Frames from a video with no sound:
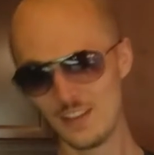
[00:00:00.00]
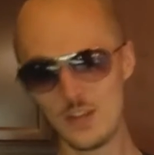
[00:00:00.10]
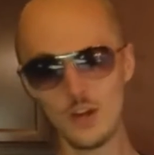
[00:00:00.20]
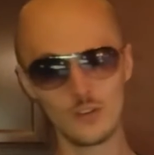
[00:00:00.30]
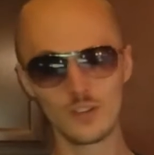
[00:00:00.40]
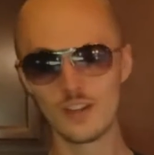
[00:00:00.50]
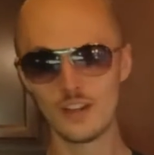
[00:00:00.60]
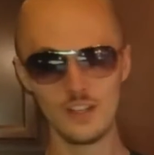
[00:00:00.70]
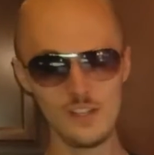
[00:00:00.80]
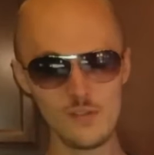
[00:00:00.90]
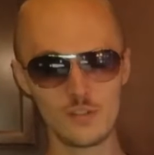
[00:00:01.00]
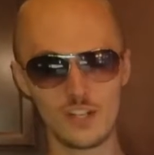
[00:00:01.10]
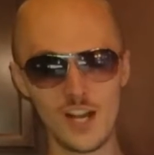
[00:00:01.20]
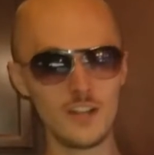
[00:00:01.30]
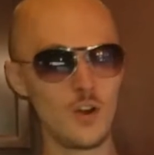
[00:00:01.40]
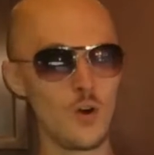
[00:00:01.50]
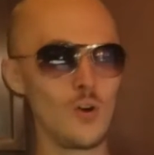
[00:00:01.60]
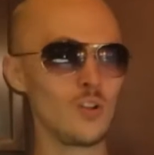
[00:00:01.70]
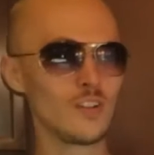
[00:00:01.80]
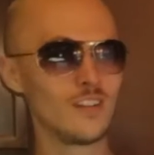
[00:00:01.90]
You cunt
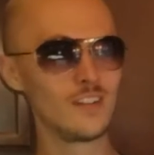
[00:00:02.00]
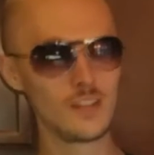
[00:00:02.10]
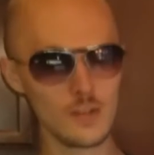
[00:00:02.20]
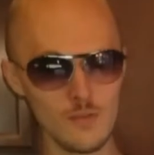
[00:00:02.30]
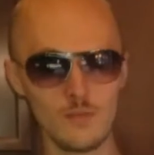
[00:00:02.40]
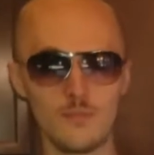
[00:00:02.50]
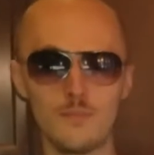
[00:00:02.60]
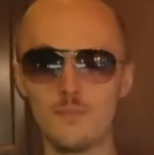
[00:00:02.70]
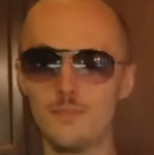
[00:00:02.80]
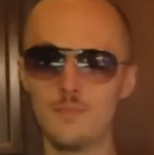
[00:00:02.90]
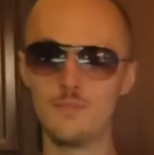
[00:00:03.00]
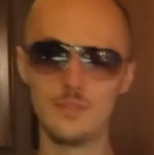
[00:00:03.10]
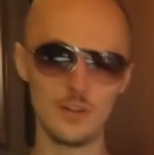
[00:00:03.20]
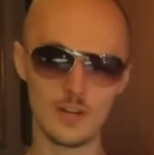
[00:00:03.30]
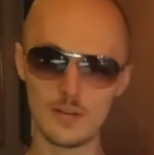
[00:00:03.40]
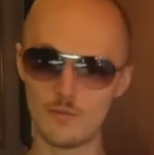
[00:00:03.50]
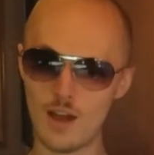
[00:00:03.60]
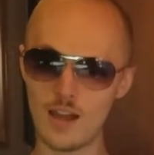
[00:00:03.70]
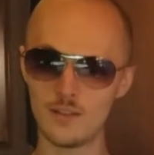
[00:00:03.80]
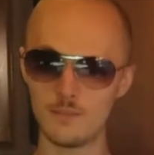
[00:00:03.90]
hole. You dirty,
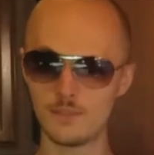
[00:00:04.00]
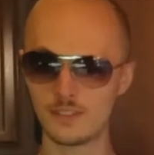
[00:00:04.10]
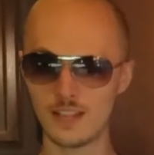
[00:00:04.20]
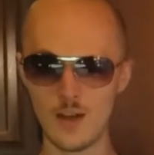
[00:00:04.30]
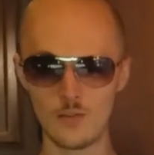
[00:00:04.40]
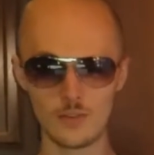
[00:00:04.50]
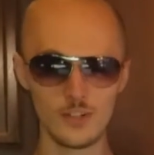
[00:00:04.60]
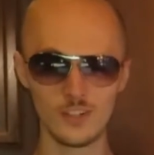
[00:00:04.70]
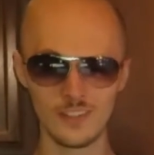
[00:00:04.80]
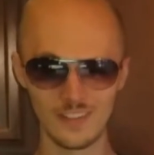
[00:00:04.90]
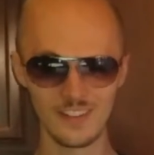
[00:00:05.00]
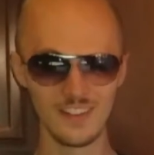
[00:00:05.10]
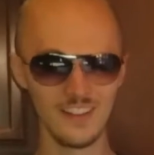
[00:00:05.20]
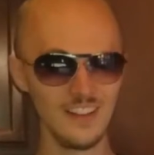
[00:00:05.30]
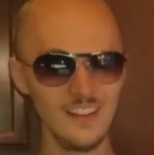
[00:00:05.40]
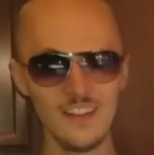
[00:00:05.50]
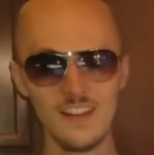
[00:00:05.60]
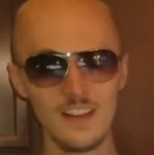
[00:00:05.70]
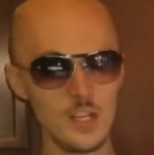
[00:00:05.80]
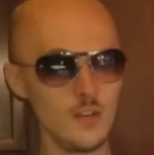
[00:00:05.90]
rotten scoundrel.
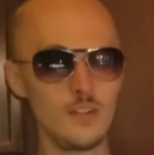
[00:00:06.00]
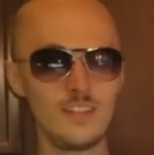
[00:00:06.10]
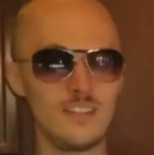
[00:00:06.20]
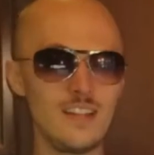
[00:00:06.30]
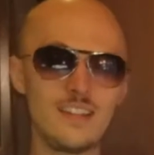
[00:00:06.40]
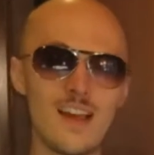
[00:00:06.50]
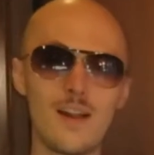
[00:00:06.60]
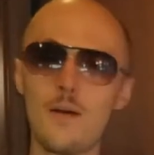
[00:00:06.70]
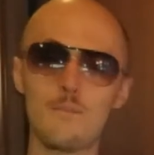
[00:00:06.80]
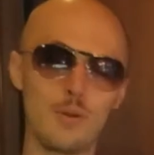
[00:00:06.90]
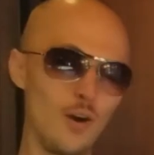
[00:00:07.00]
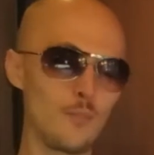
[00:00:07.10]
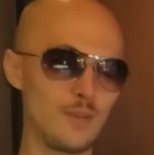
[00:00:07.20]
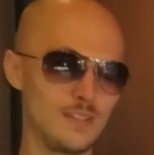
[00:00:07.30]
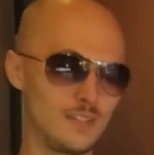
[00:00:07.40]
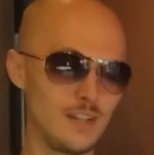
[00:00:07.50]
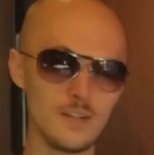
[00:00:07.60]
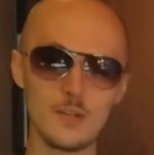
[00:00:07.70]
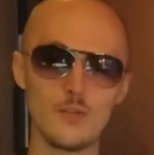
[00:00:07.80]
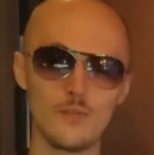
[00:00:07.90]
You did that on purpose,
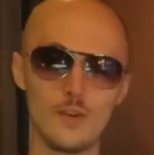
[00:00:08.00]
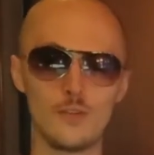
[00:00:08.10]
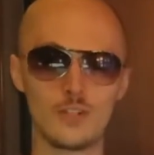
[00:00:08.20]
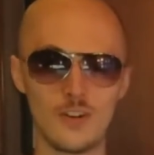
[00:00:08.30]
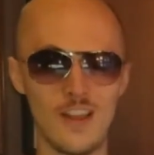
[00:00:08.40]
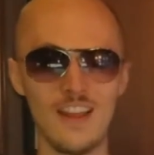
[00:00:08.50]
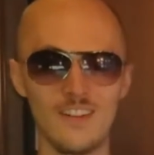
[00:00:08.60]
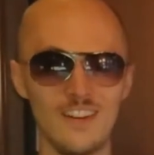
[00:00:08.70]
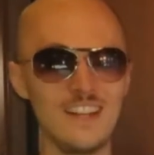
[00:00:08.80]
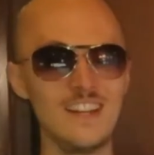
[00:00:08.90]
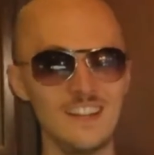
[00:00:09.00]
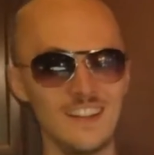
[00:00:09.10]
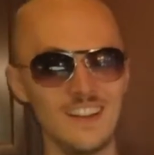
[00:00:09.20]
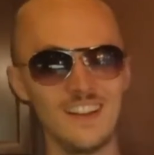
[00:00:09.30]
didn't you, Future Henry?